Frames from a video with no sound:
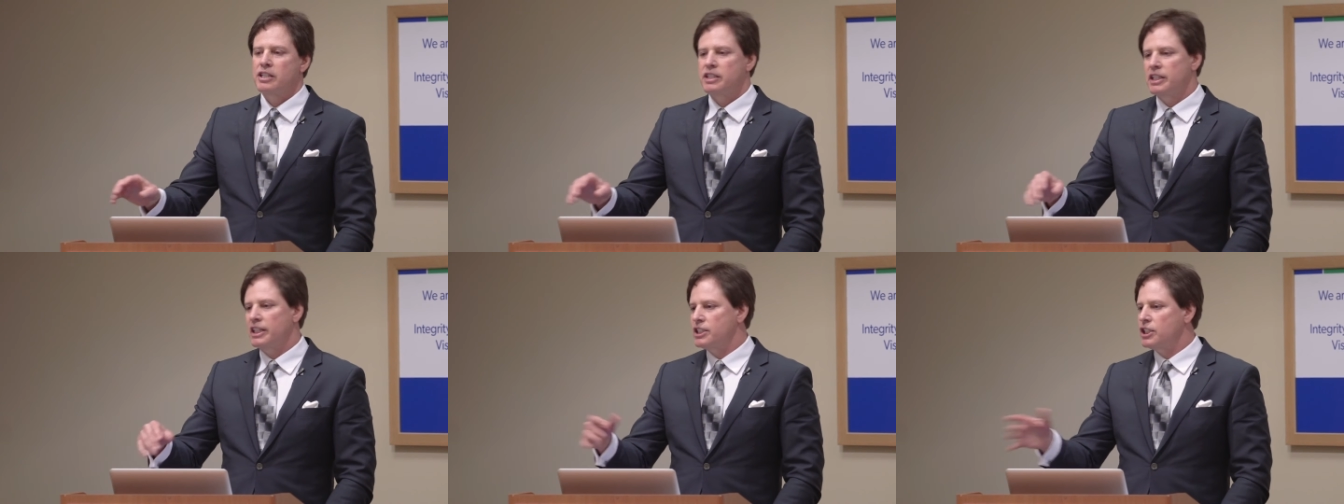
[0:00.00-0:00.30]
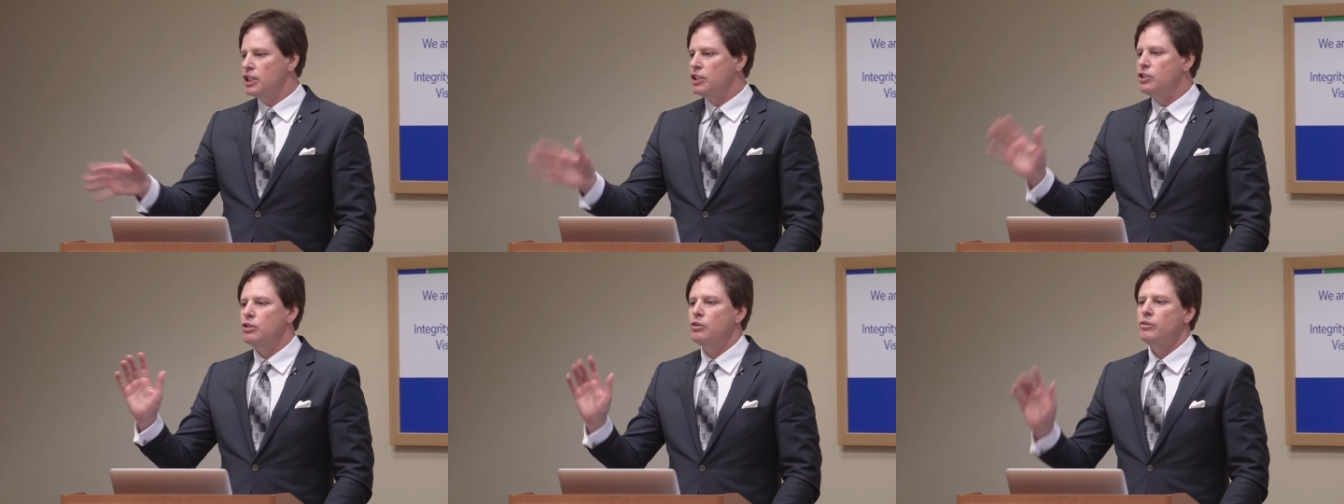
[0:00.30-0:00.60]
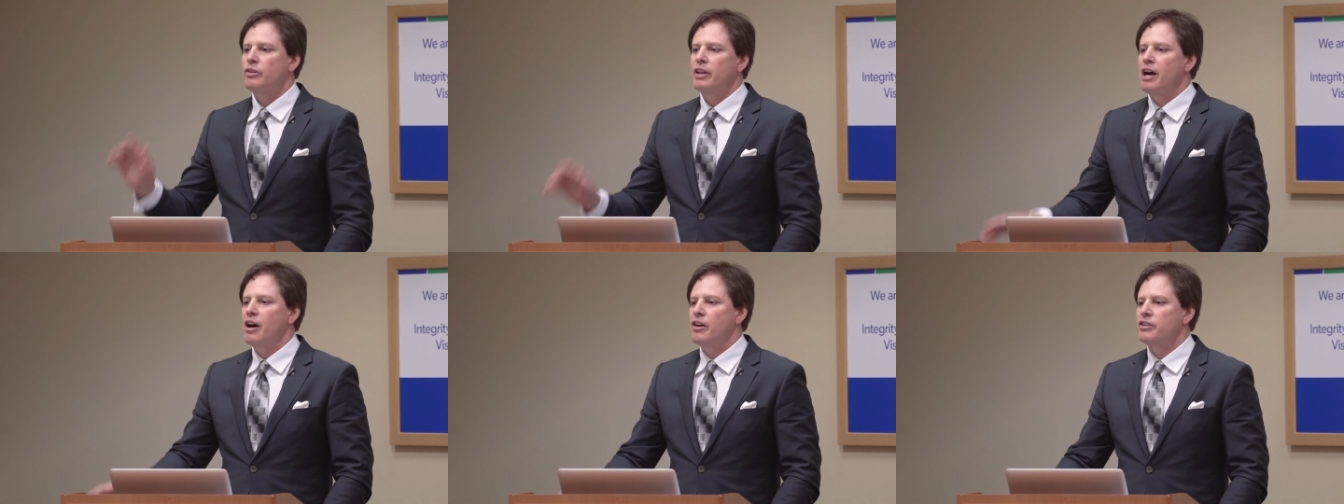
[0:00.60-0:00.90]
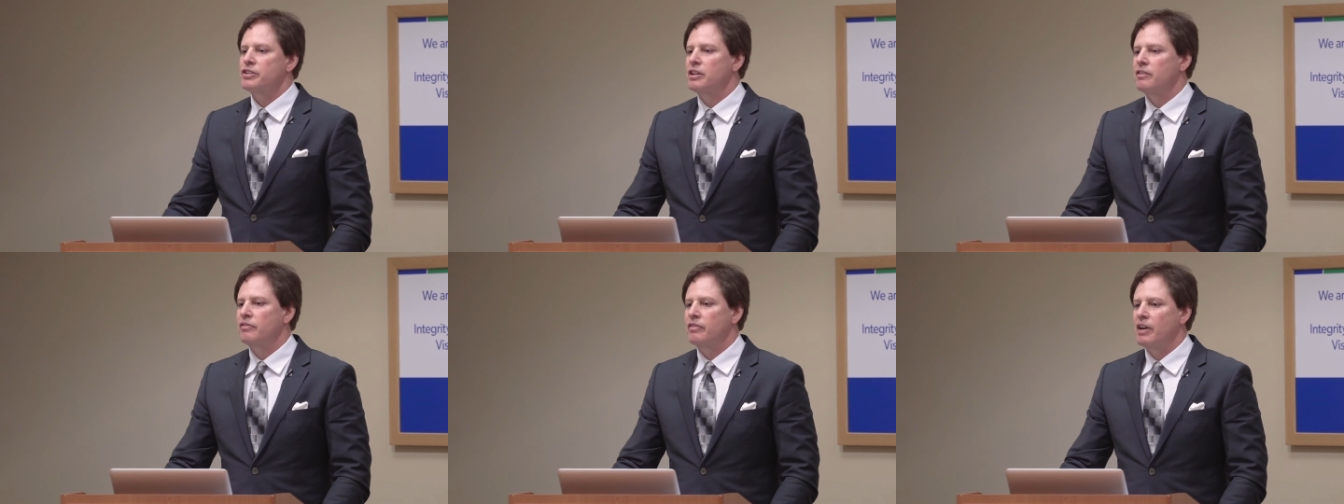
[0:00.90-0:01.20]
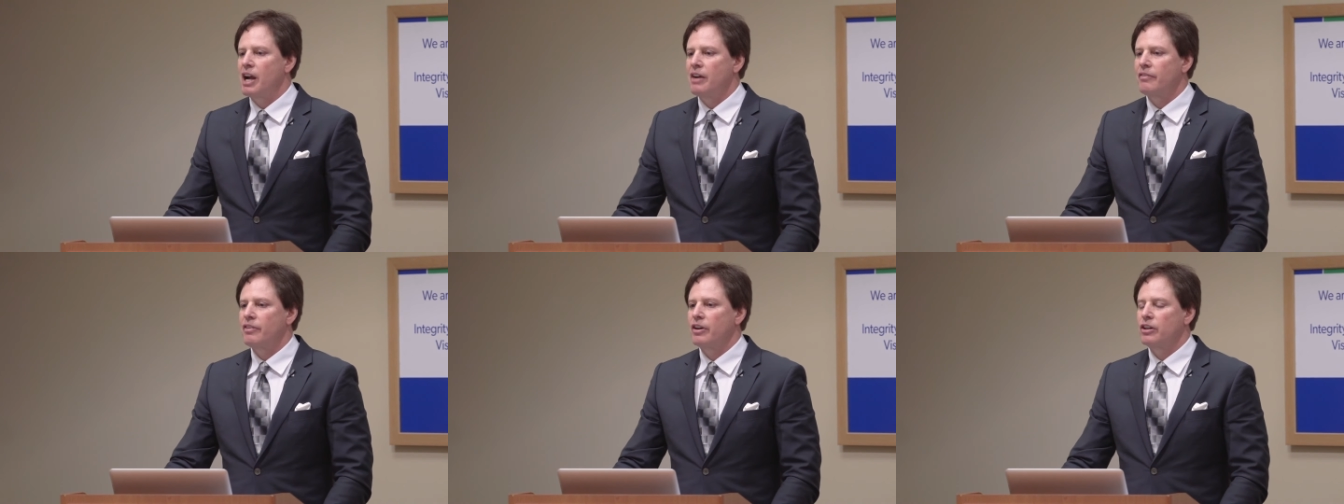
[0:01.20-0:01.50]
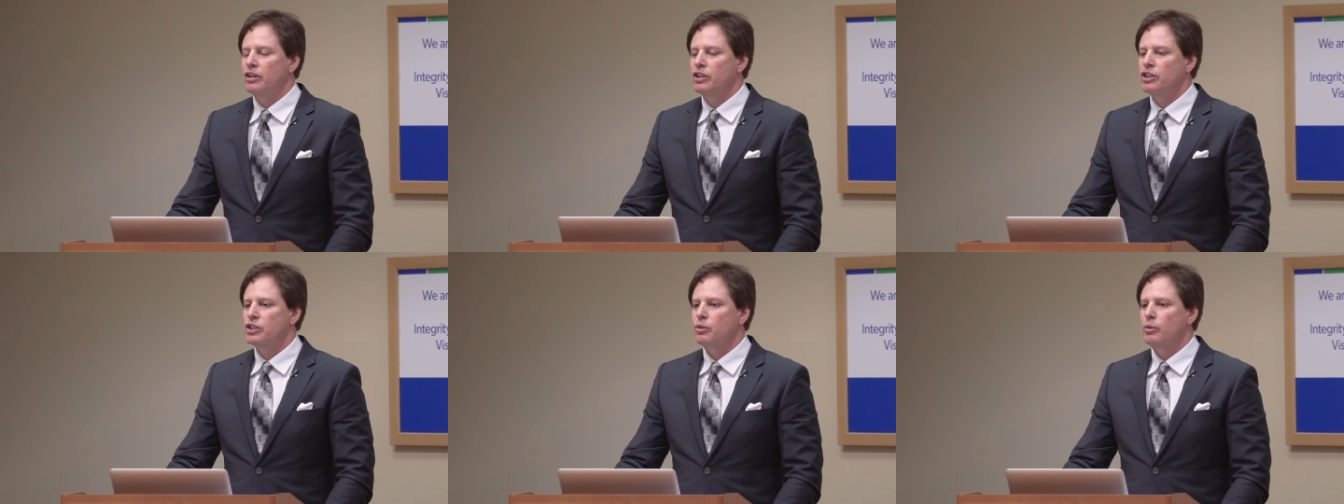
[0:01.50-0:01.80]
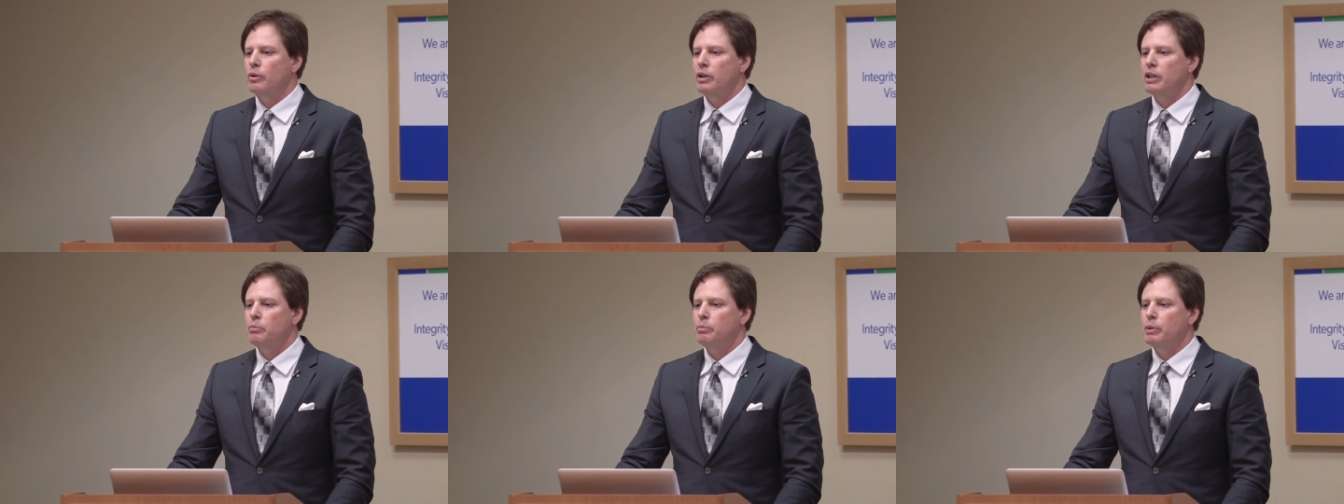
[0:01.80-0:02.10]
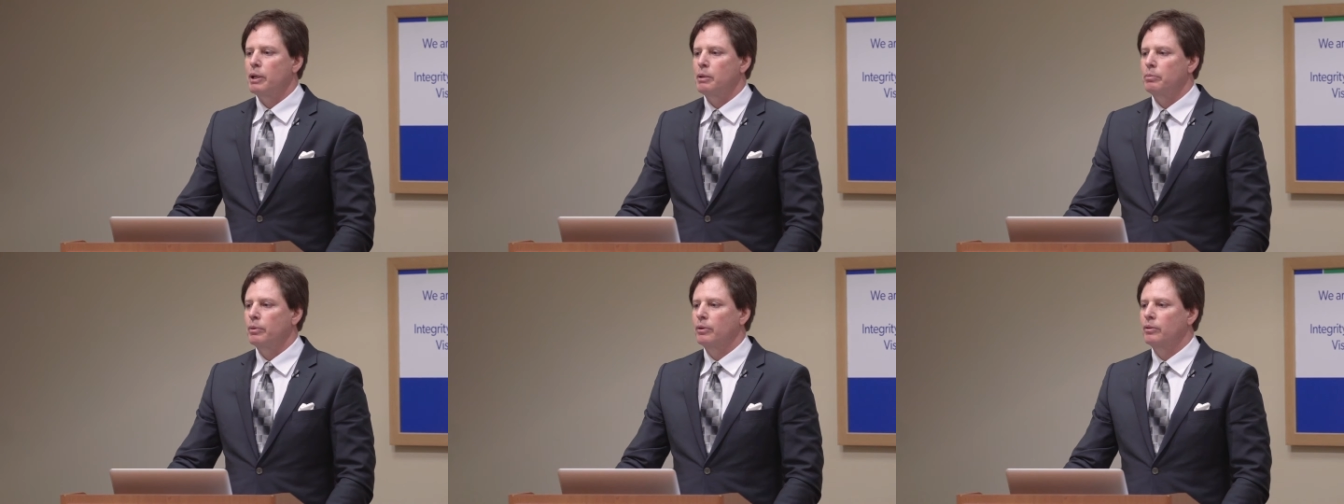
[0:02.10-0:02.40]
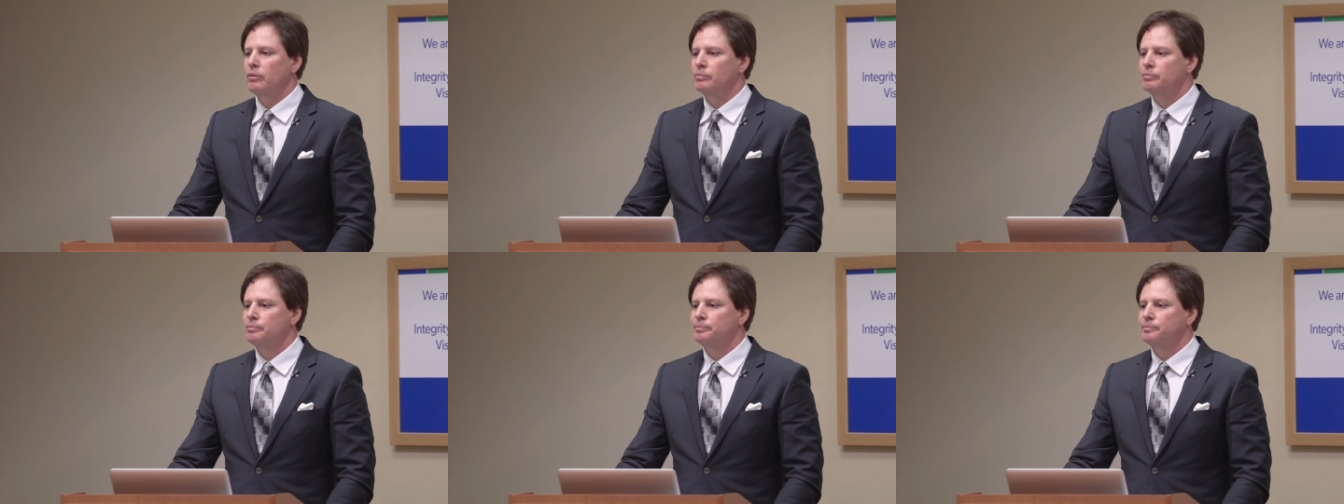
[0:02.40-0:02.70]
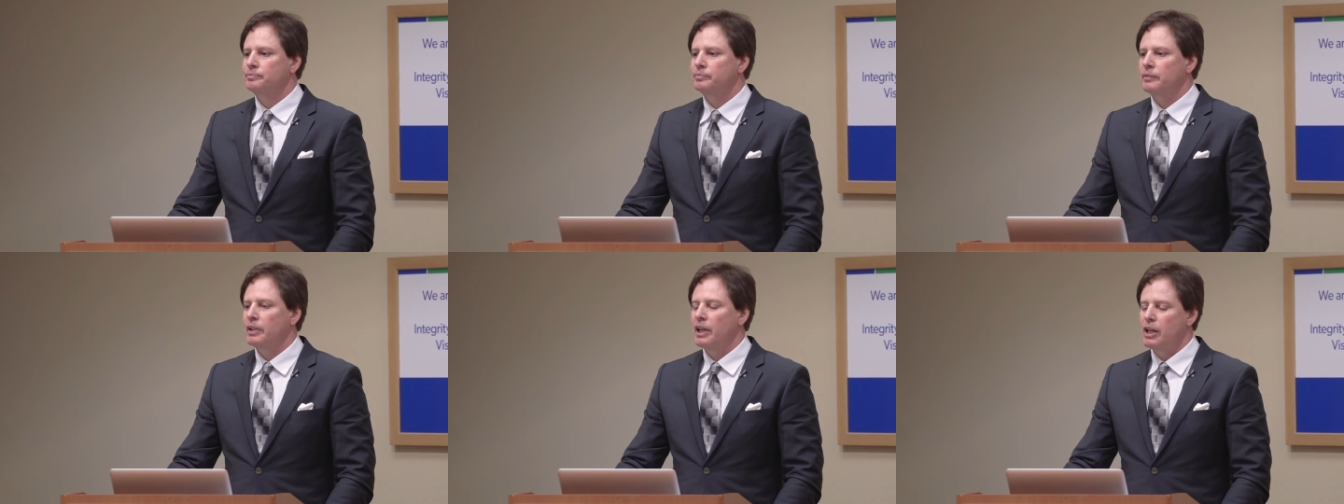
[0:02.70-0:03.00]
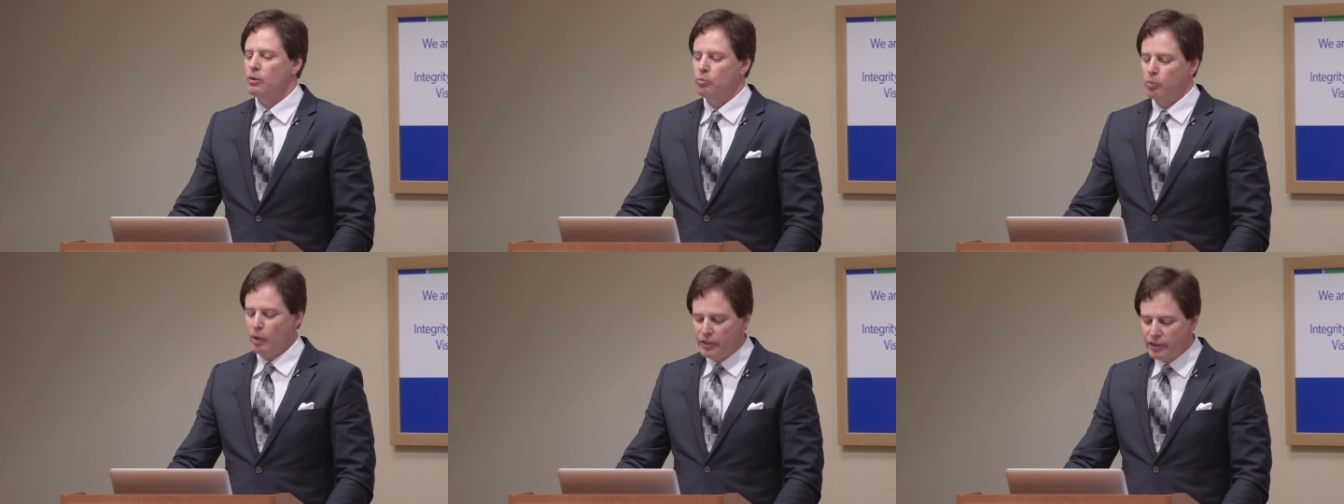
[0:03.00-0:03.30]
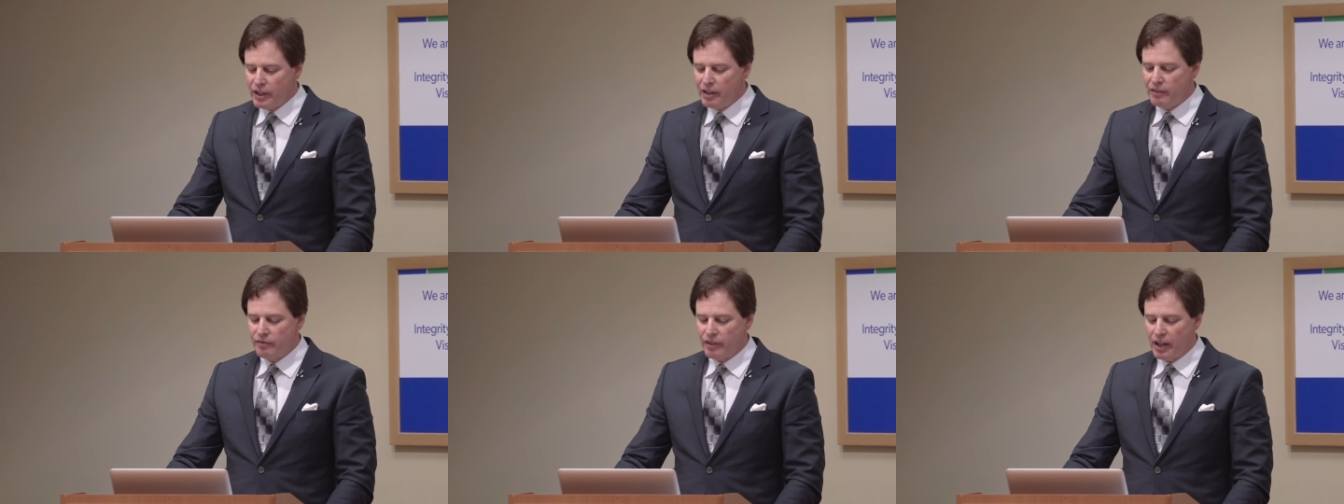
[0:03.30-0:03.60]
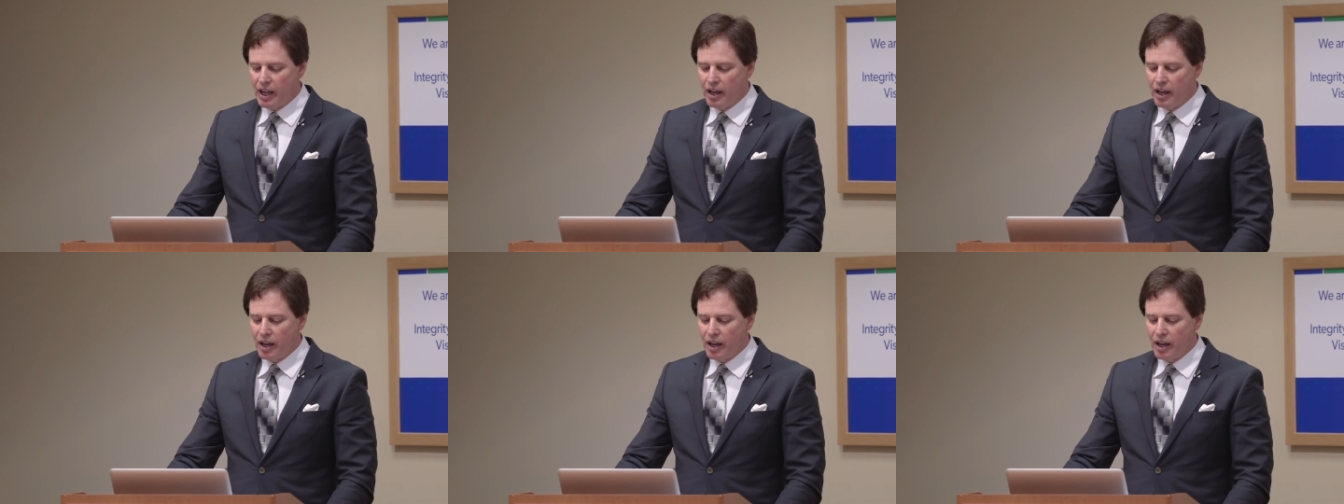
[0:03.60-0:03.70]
62,520 people. And what they